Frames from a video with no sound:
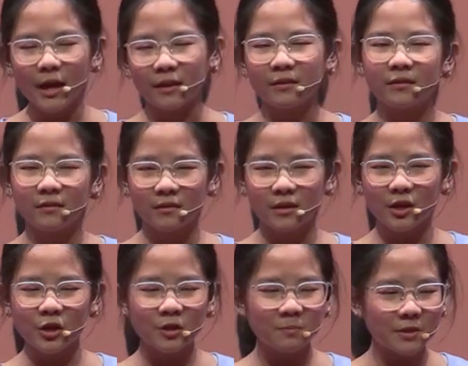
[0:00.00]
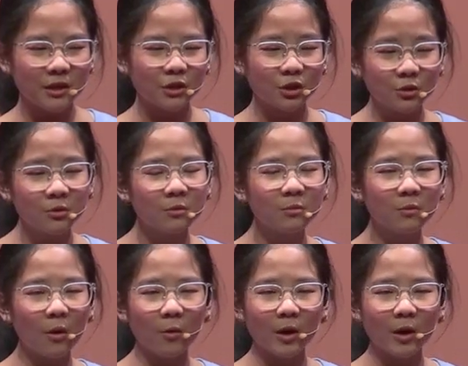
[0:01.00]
death. It could be you